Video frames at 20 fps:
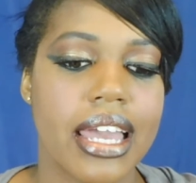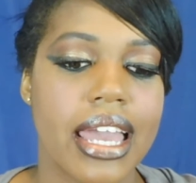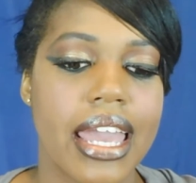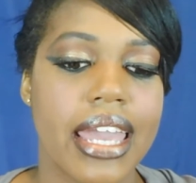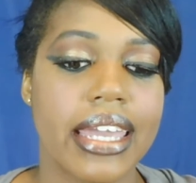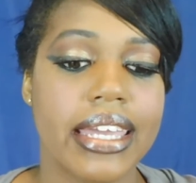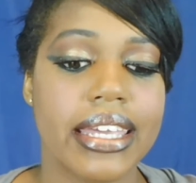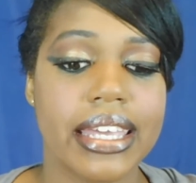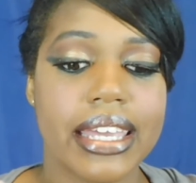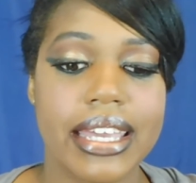
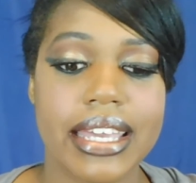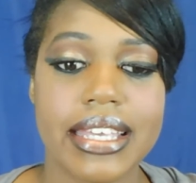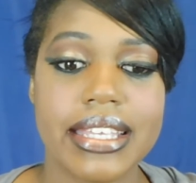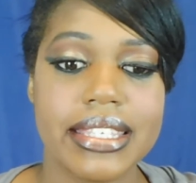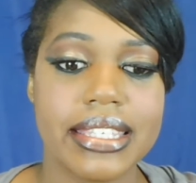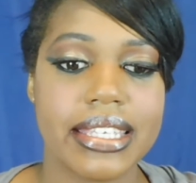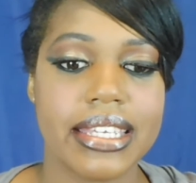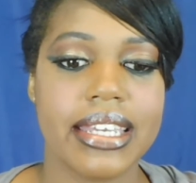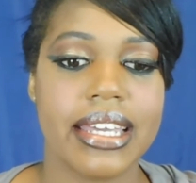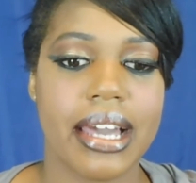it
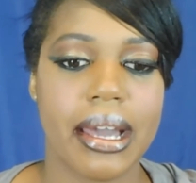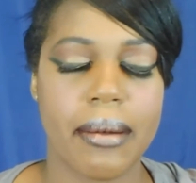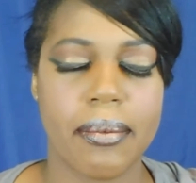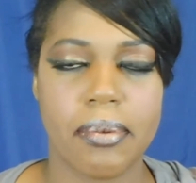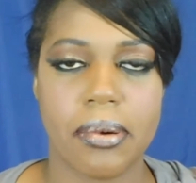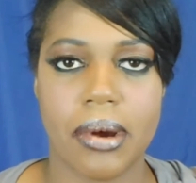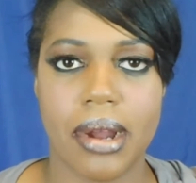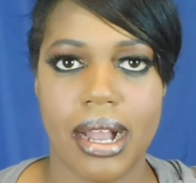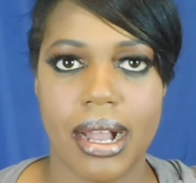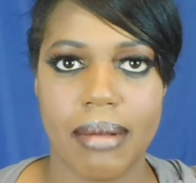isn't a
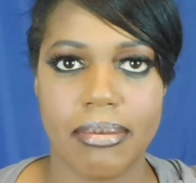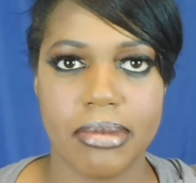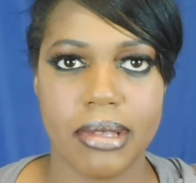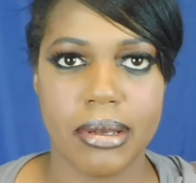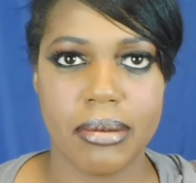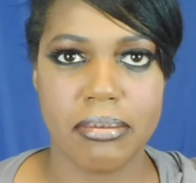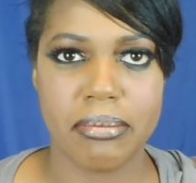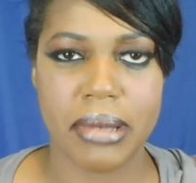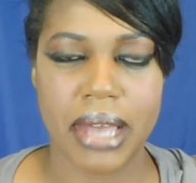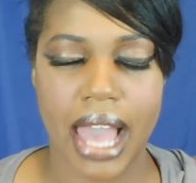
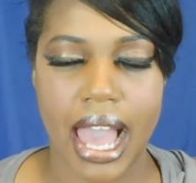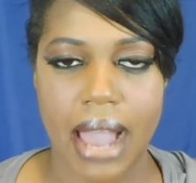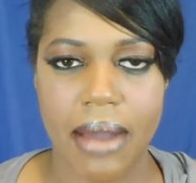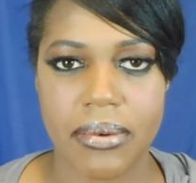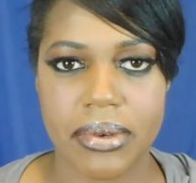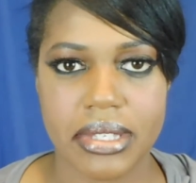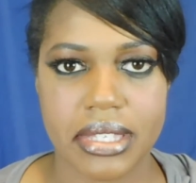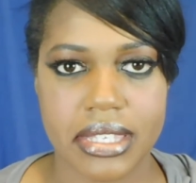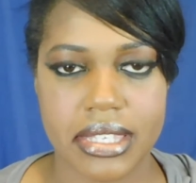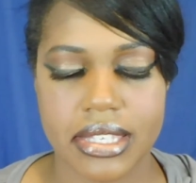problem, but I
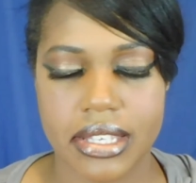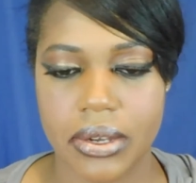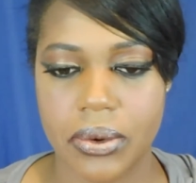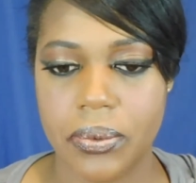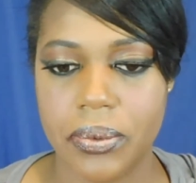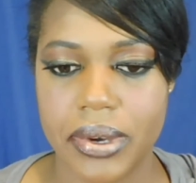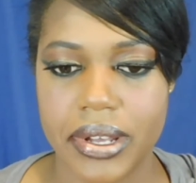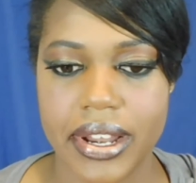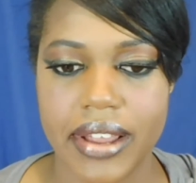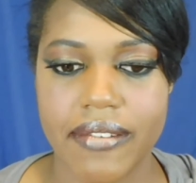would still
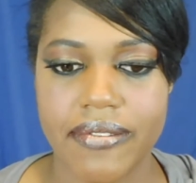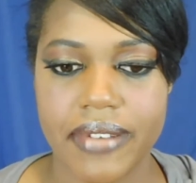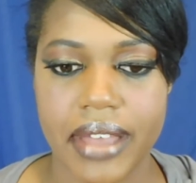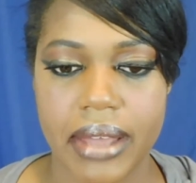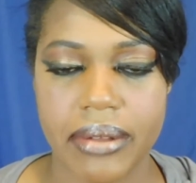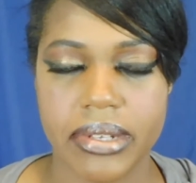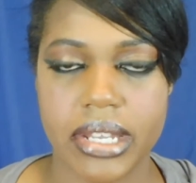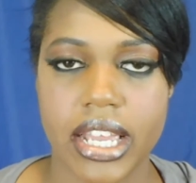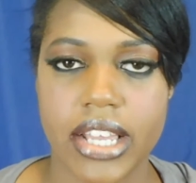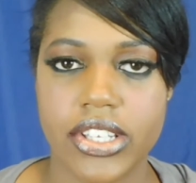want a
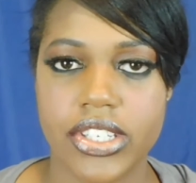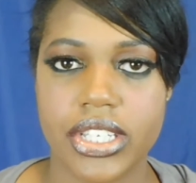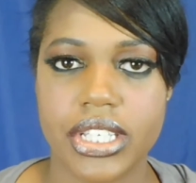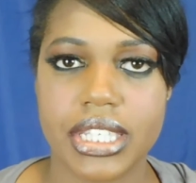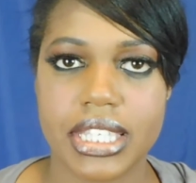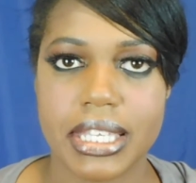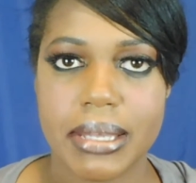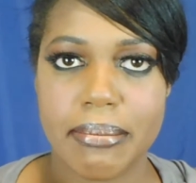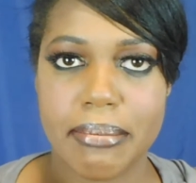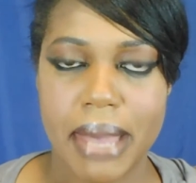
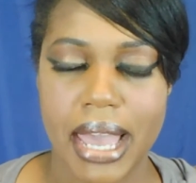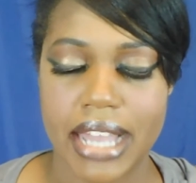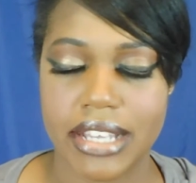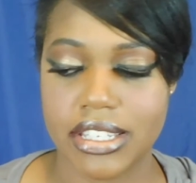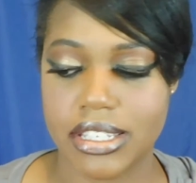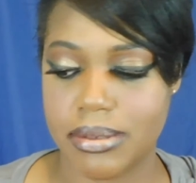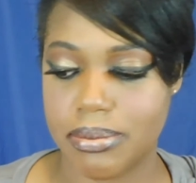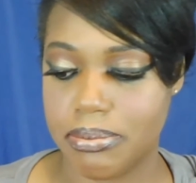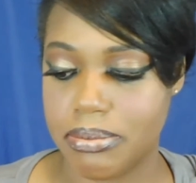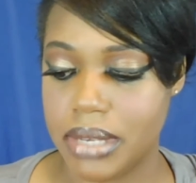foundation to
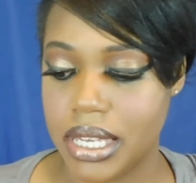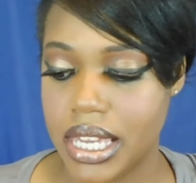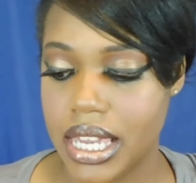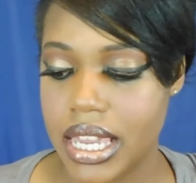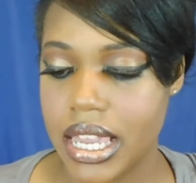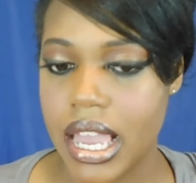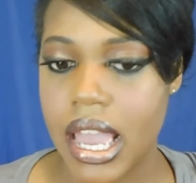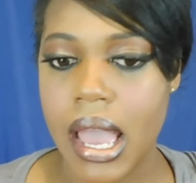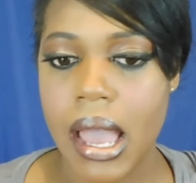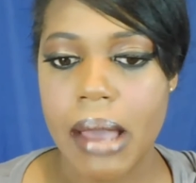match
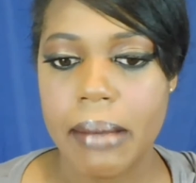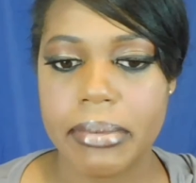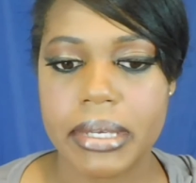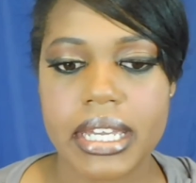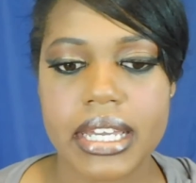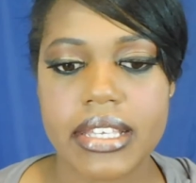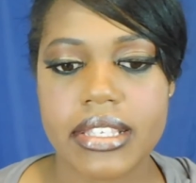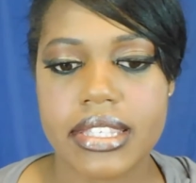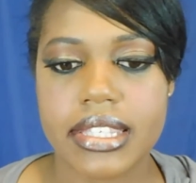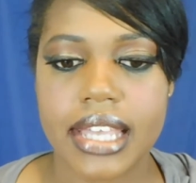me,
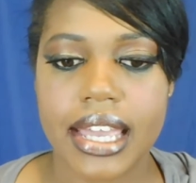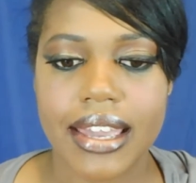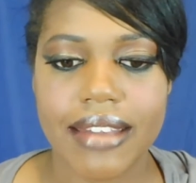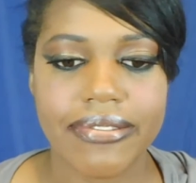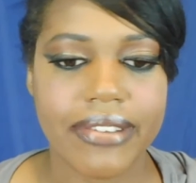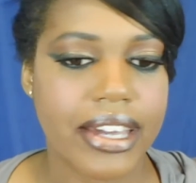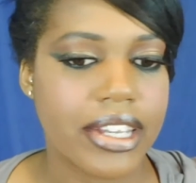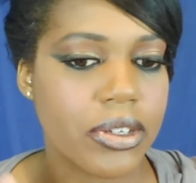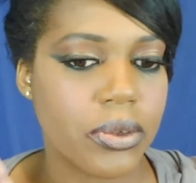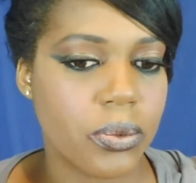because say
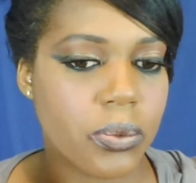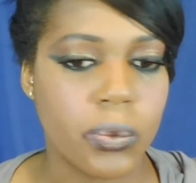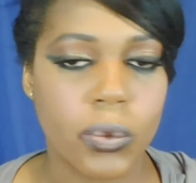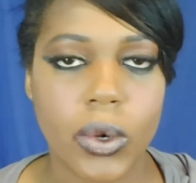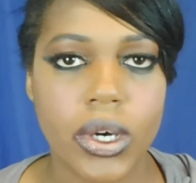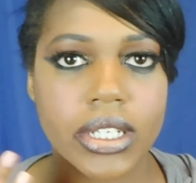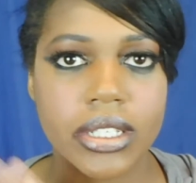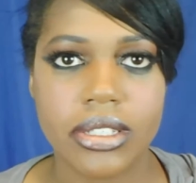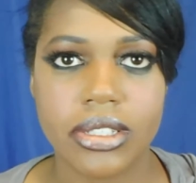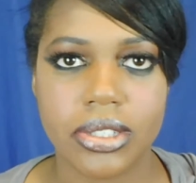if I don't
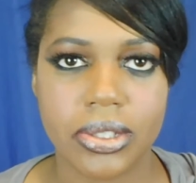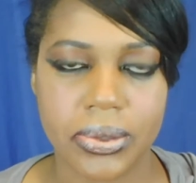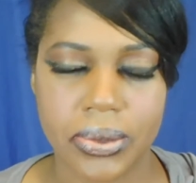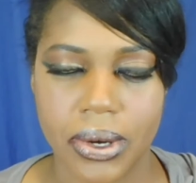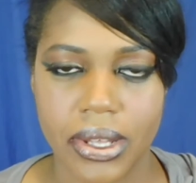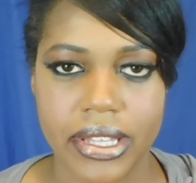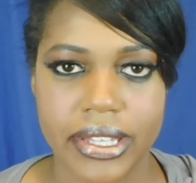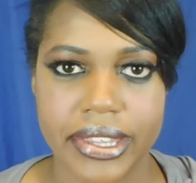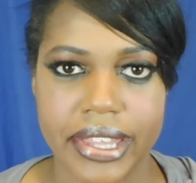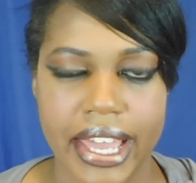want to do
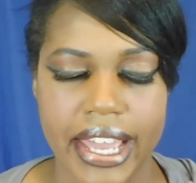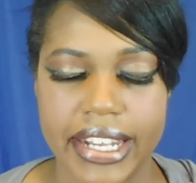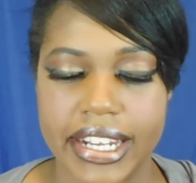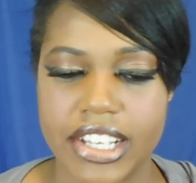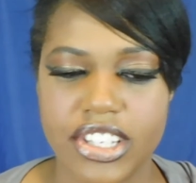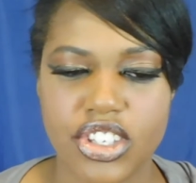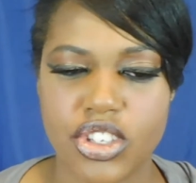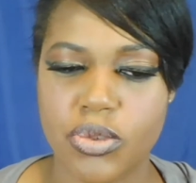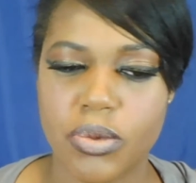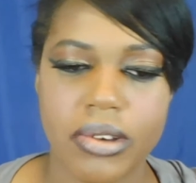all of that and
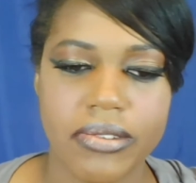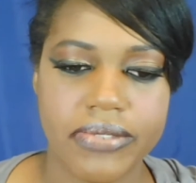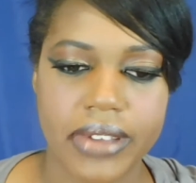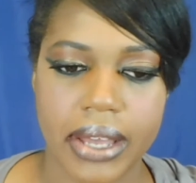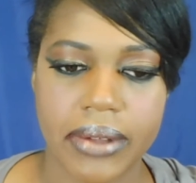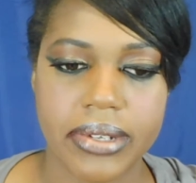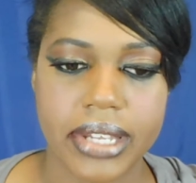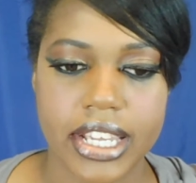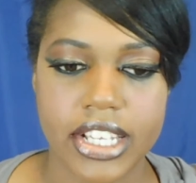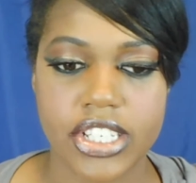I just want
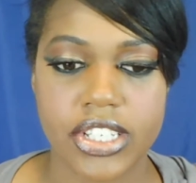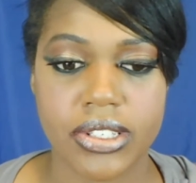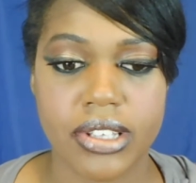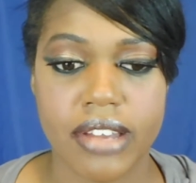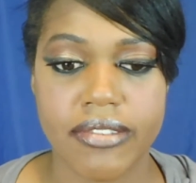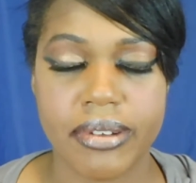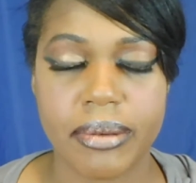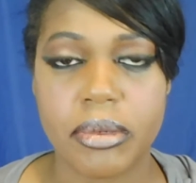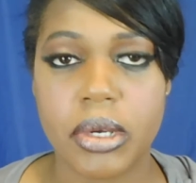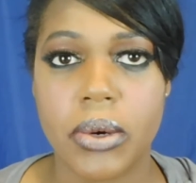foundation,
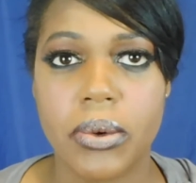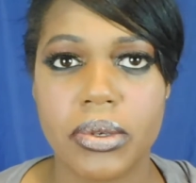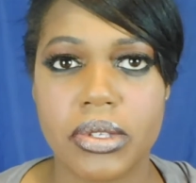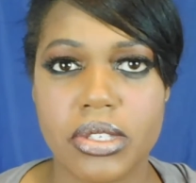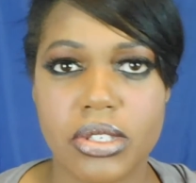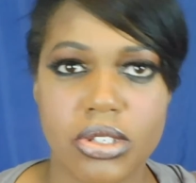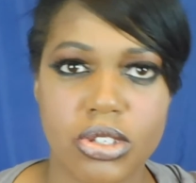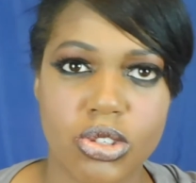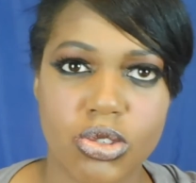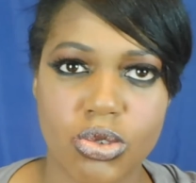if I'm going
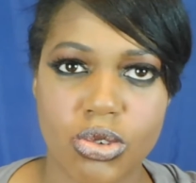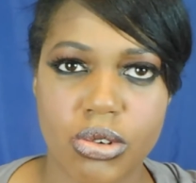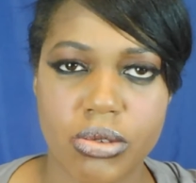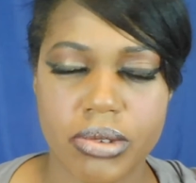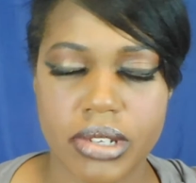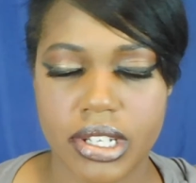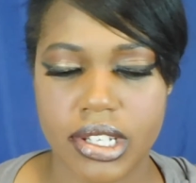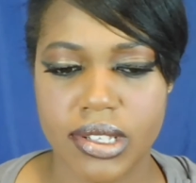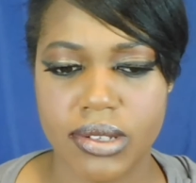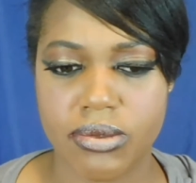to the store
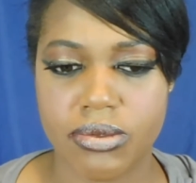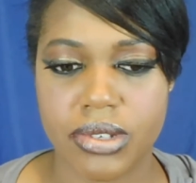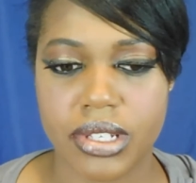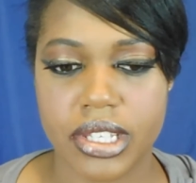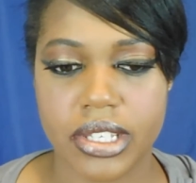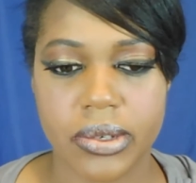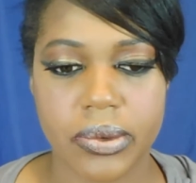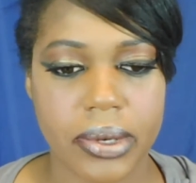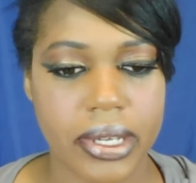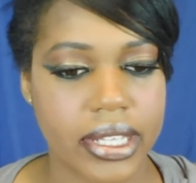
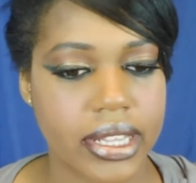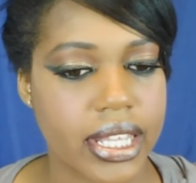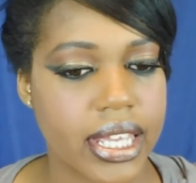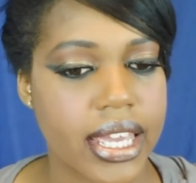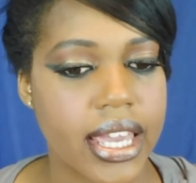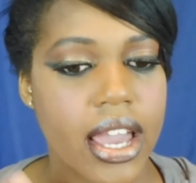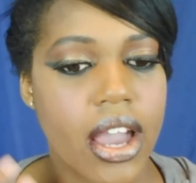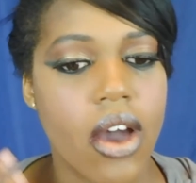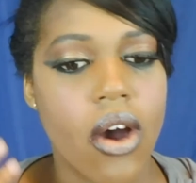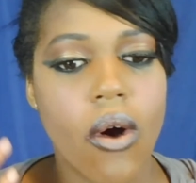really
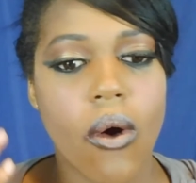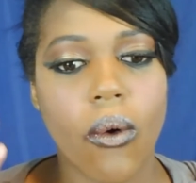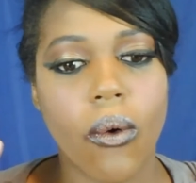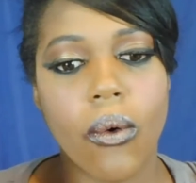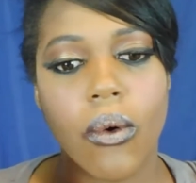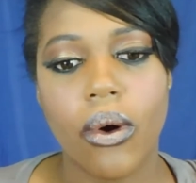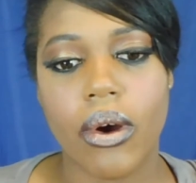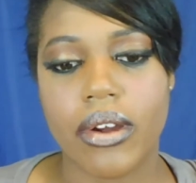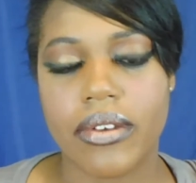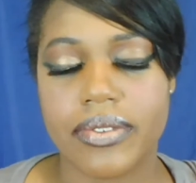quickly,
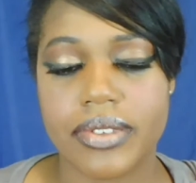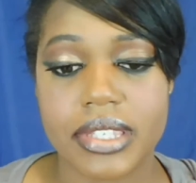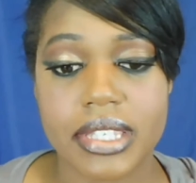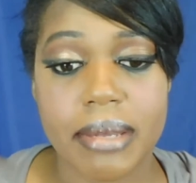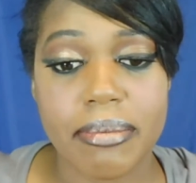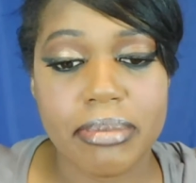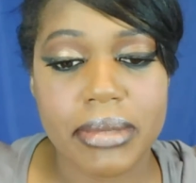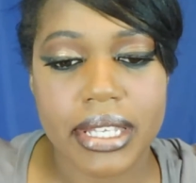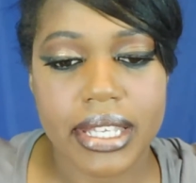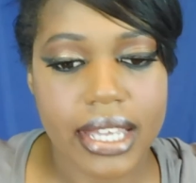or if
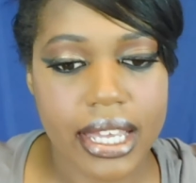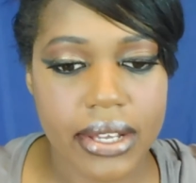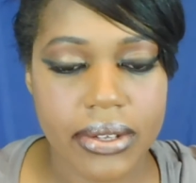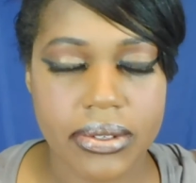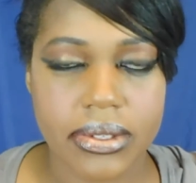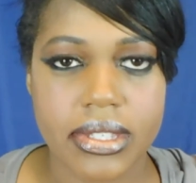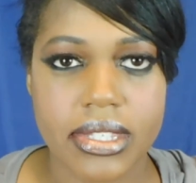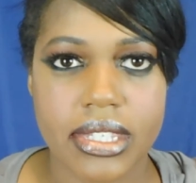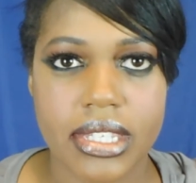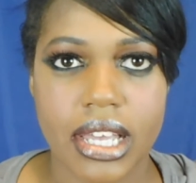something
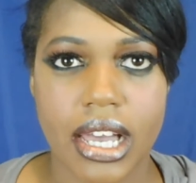else